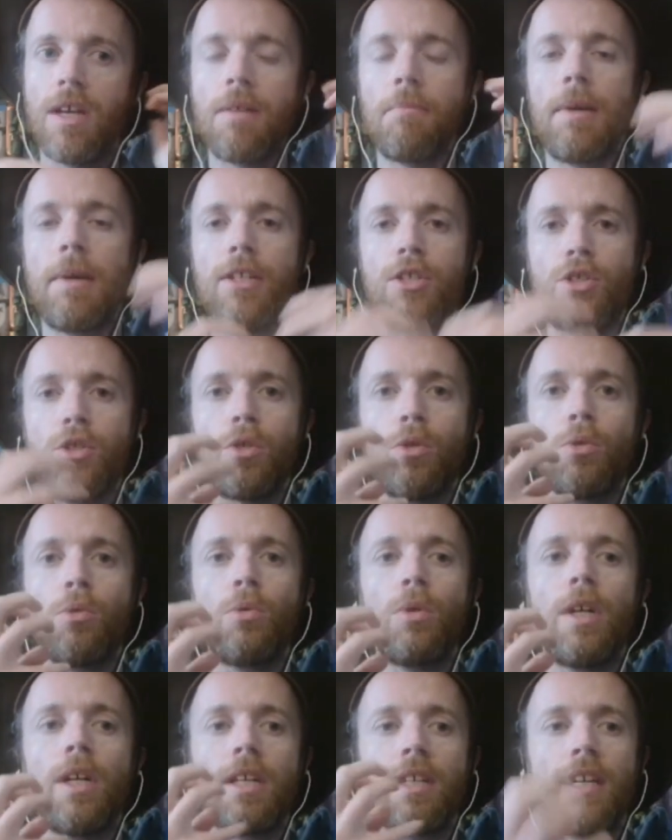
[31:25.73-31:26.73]
made you
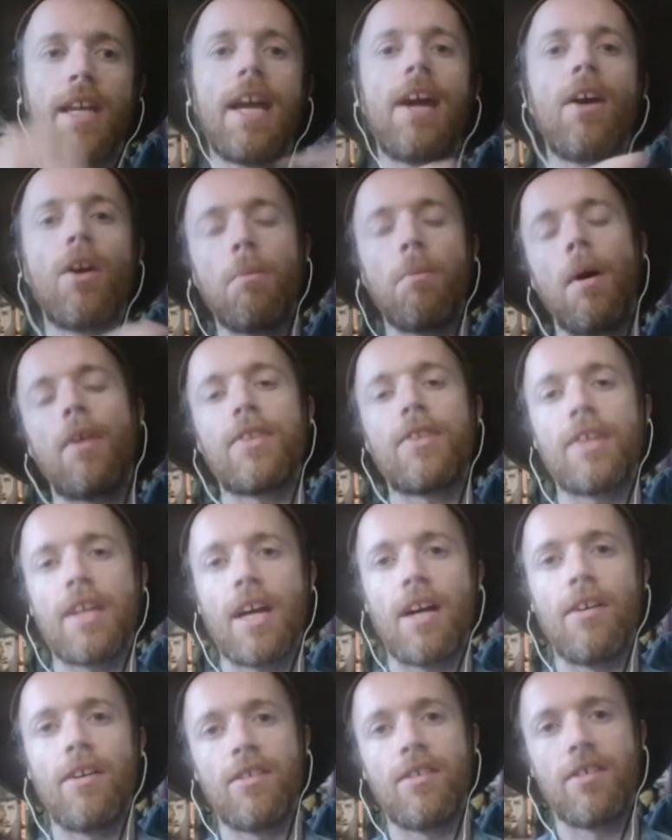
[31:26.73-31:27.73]
care about the
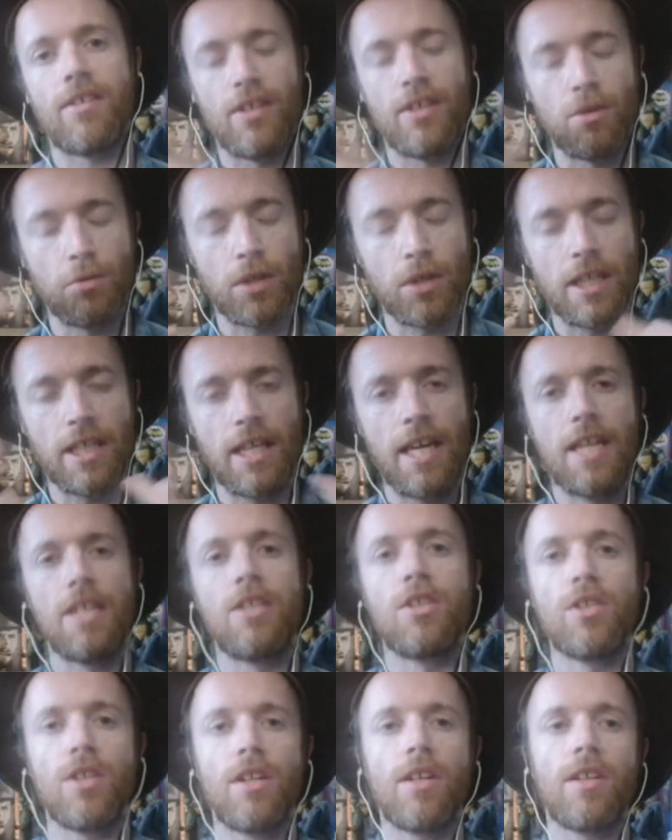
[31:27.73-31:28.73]
characters and you were
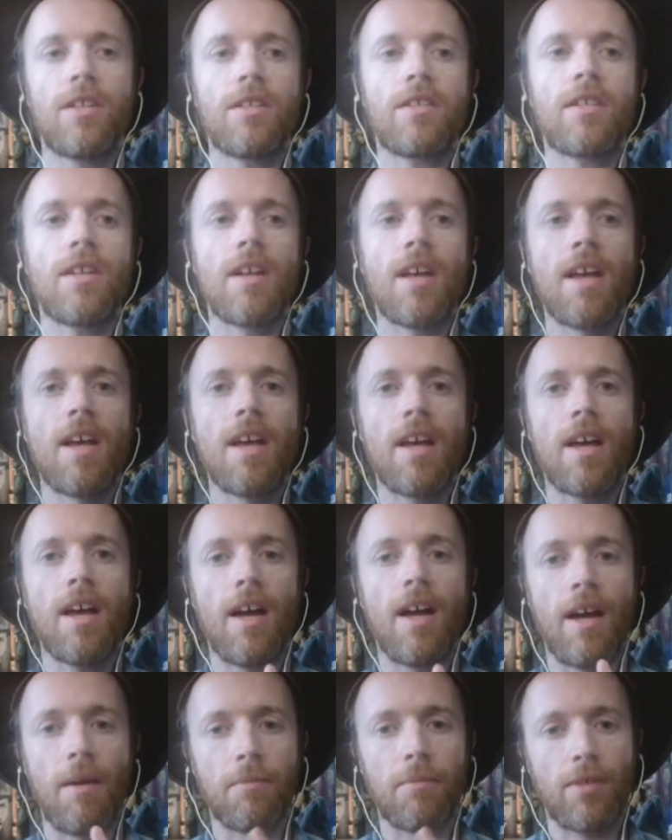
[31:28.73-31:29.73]
engaged in it.